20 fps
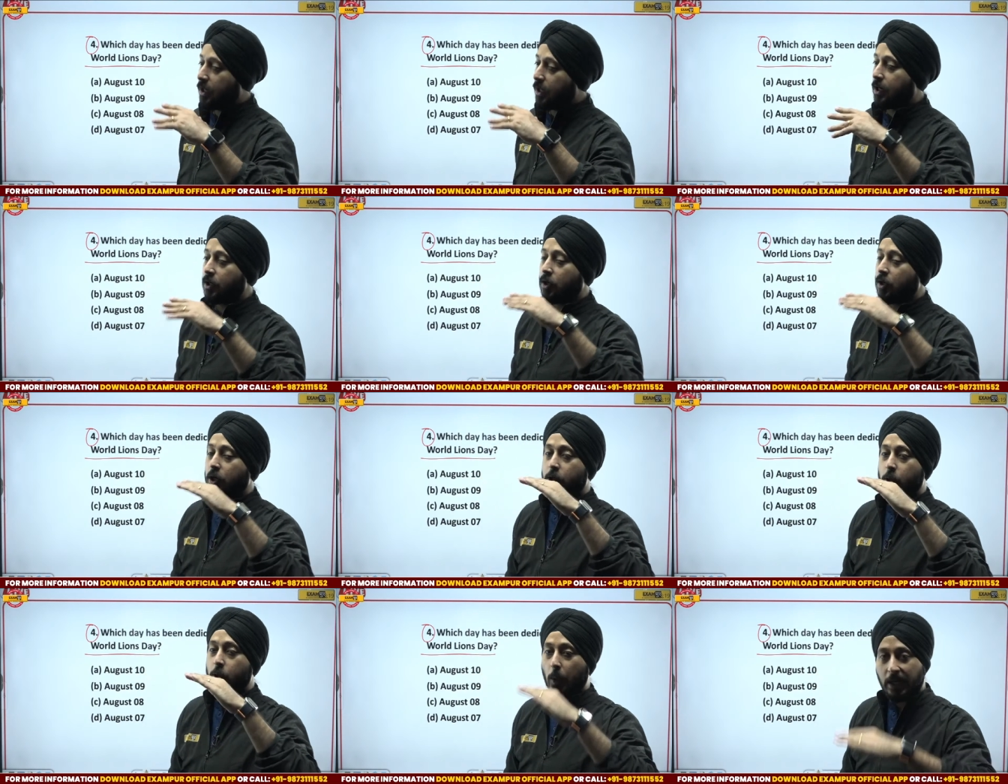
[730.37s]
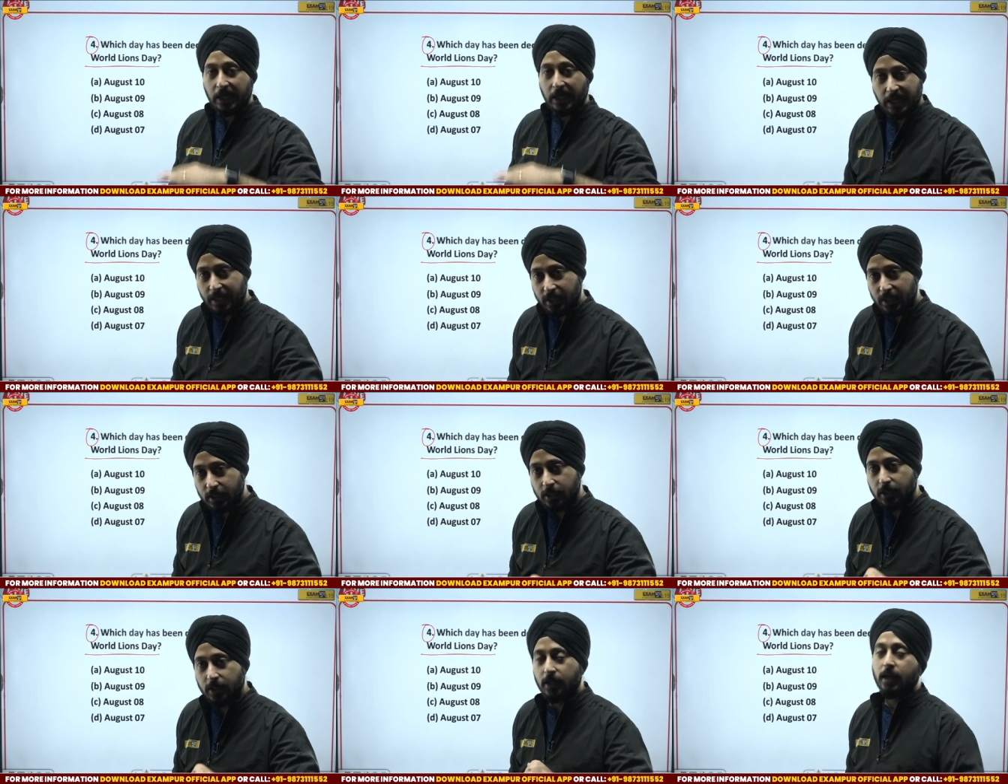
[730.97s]
uh, you know,
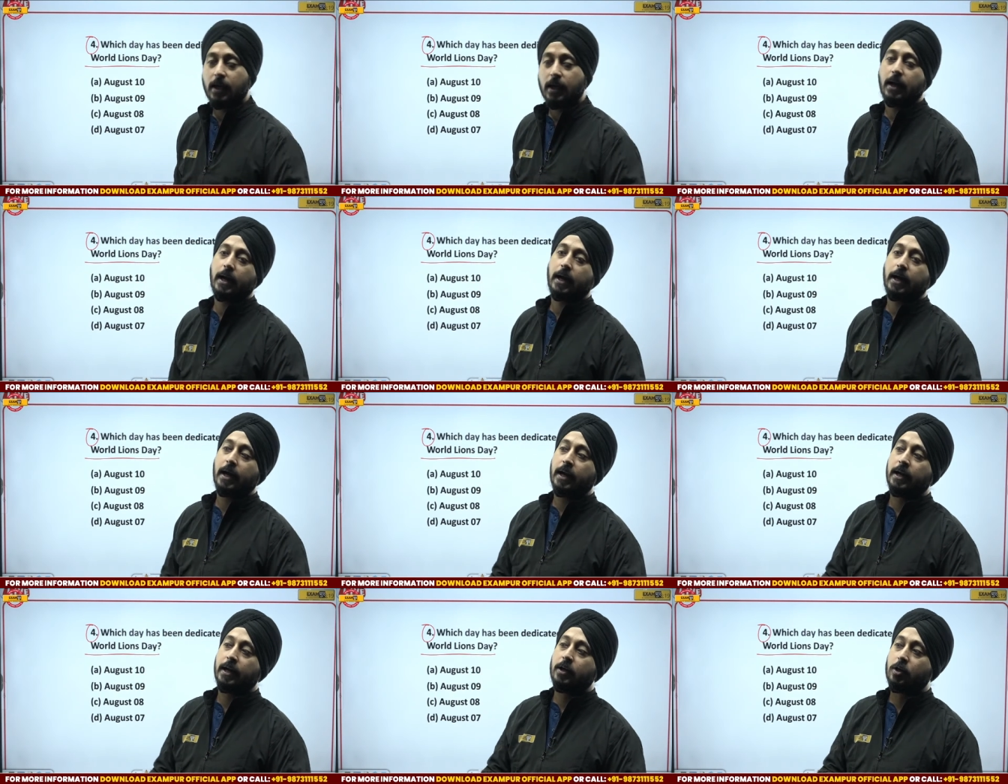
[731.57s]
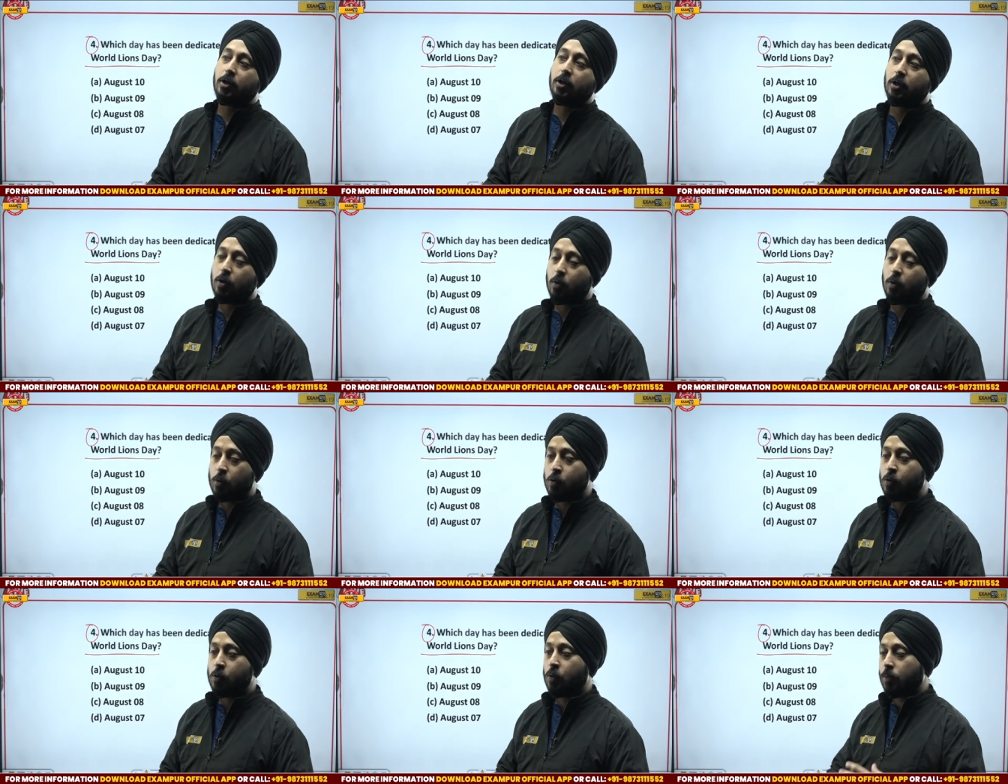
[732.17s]
dwindling and
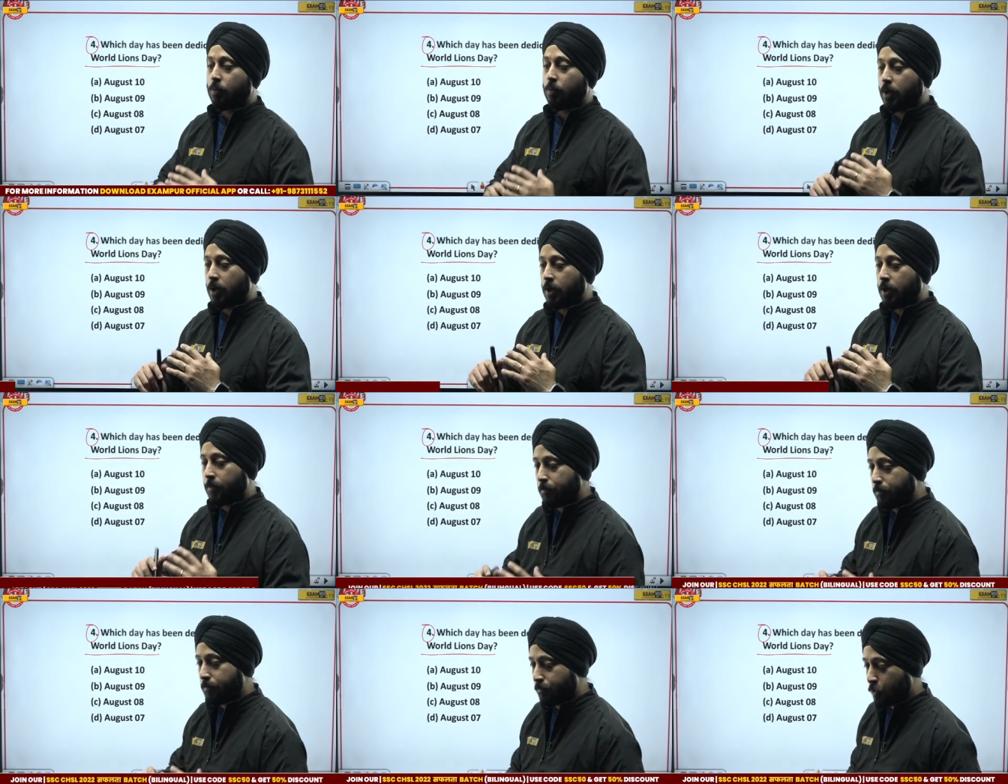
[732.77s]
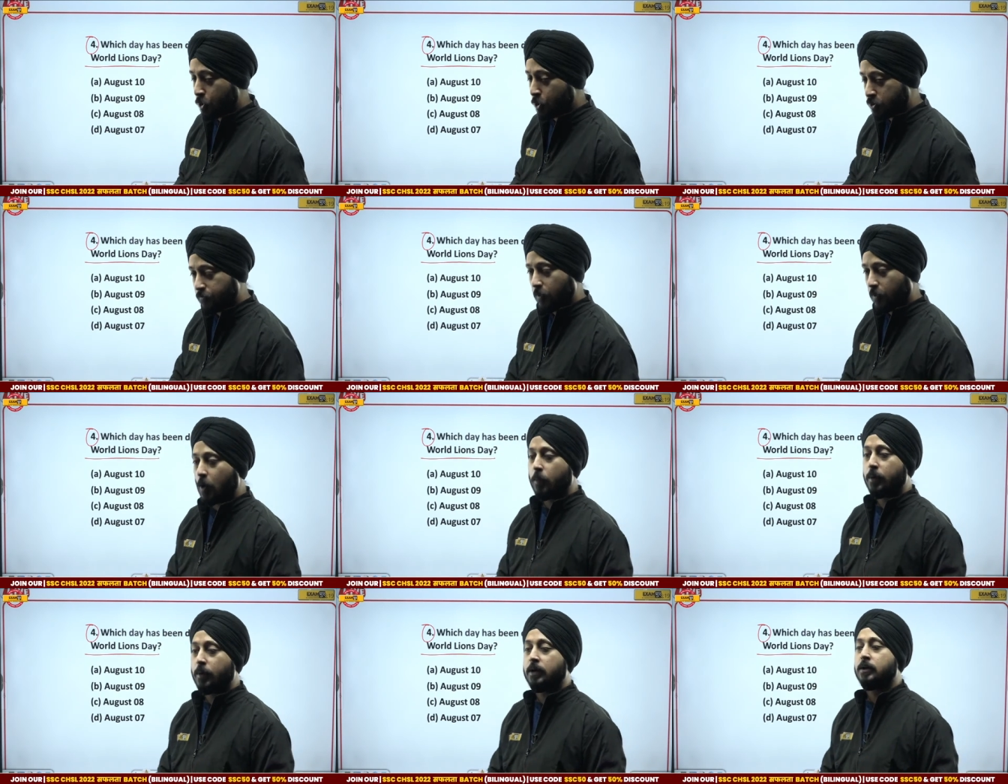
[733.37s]
to uh, push
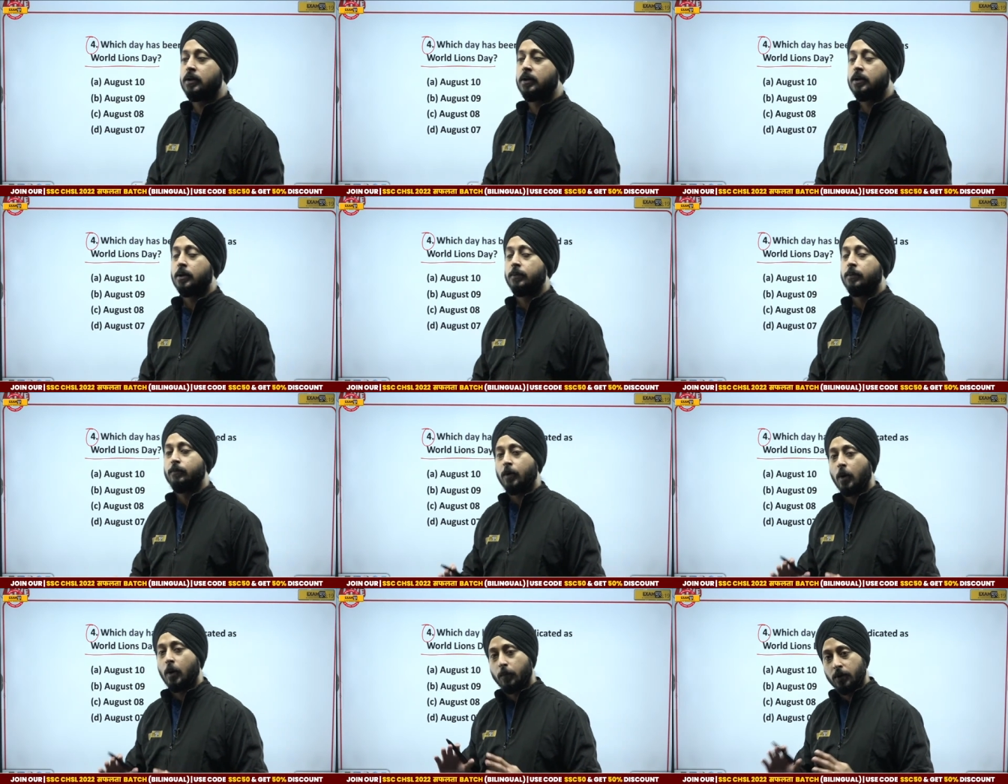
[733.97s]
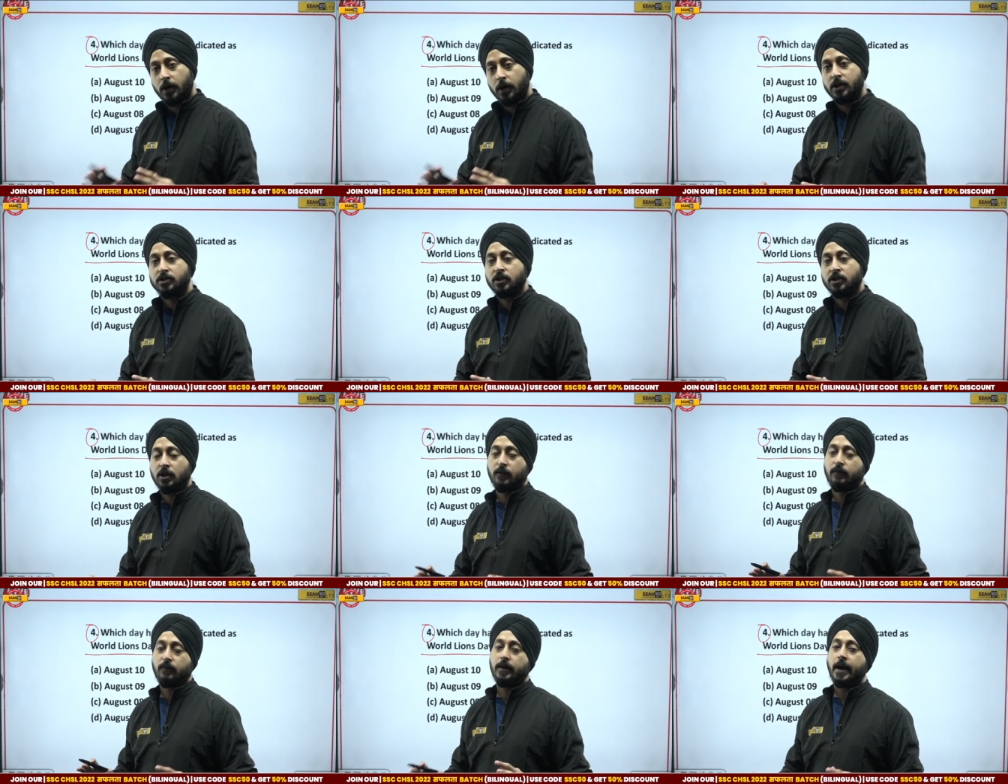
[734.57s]
forward the
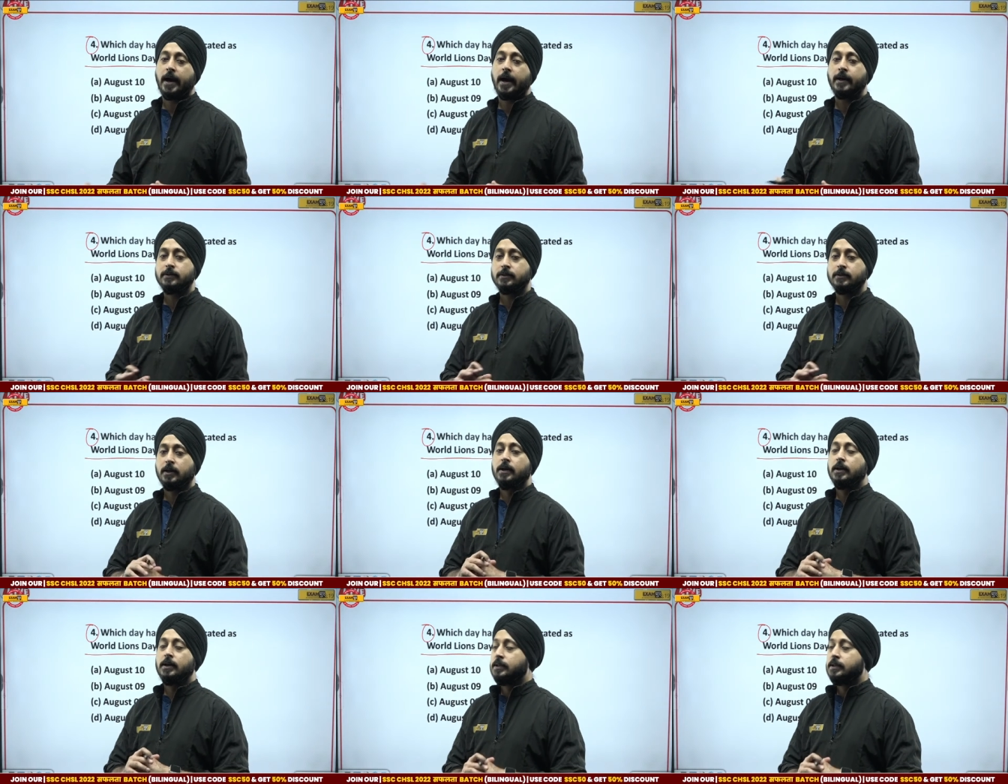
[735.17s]
population of lions,